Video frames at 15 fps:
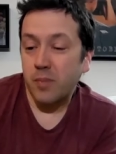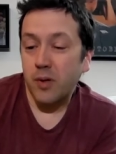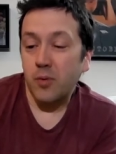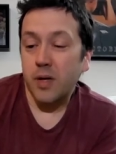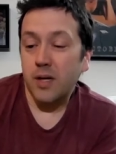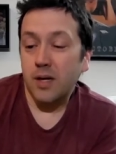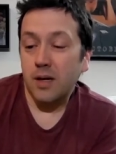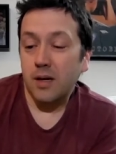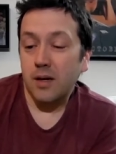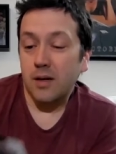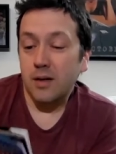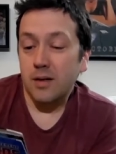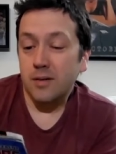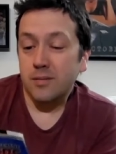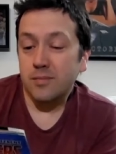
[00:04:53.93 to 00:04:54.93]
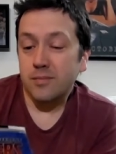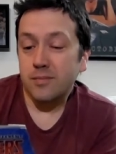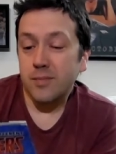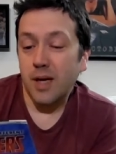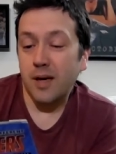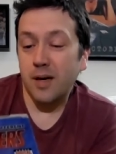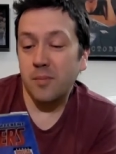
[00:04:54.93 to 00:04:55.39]
By the way,
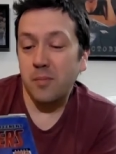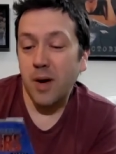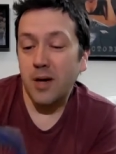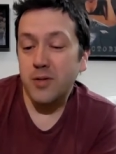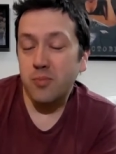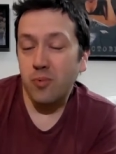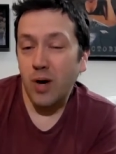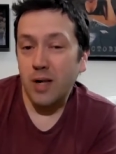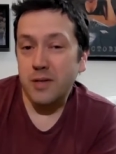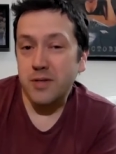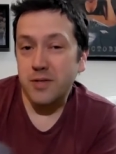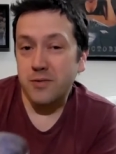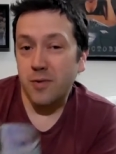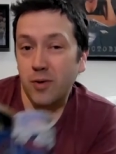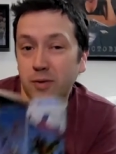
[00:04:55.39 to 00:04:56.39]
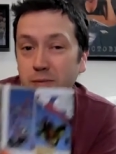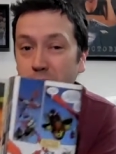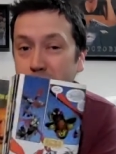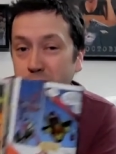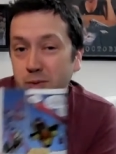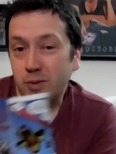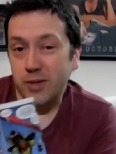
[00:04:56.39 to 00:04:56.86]
Miles Morales is very
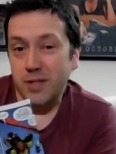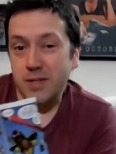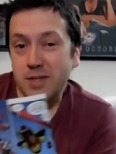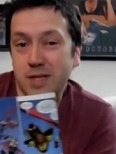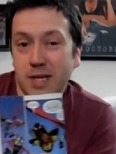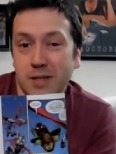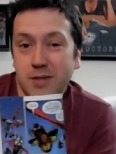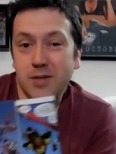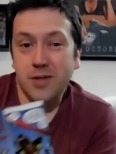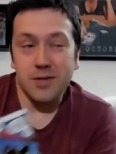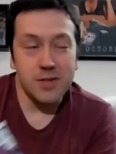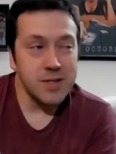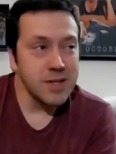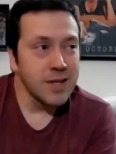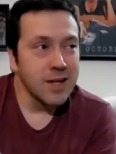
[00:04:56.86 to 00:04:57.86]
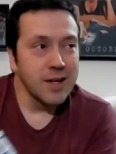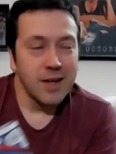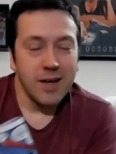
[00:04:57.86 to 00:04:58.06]
funny during these scenes, because